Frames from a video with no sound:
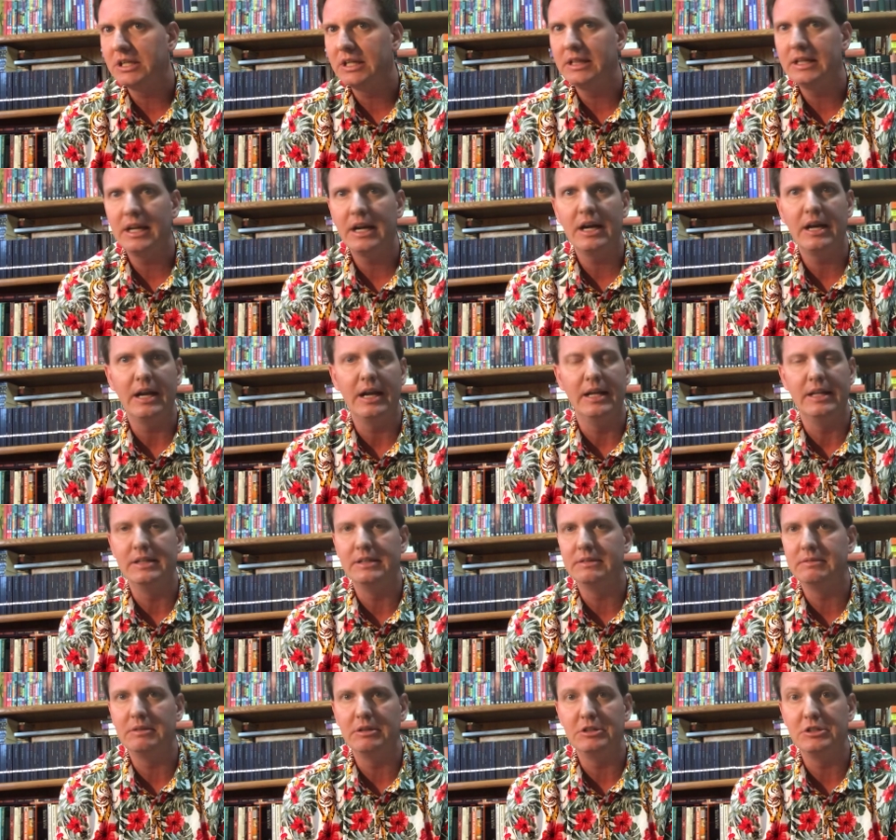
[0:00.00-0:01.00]
in there, and
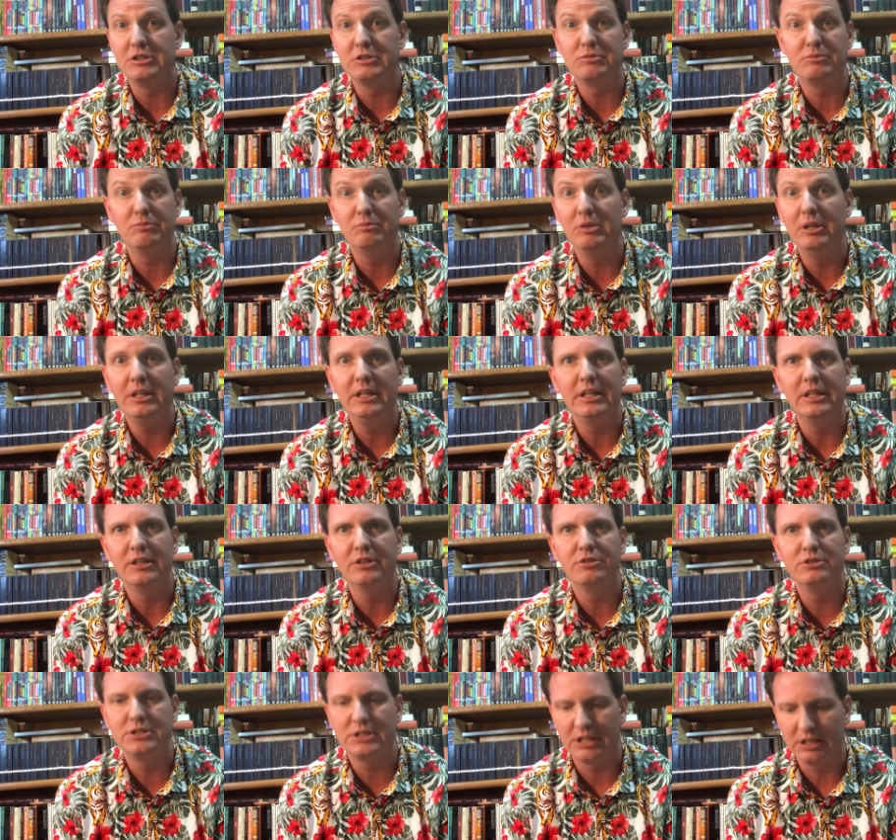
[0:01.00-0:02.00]
they're just really
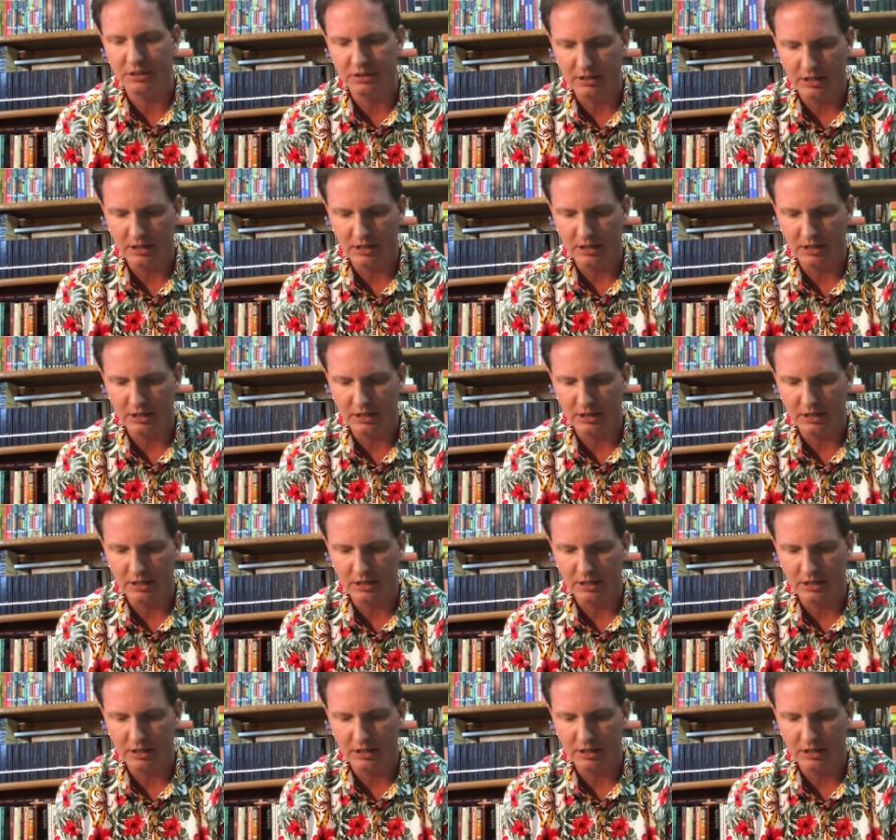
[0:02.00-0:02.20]
interesting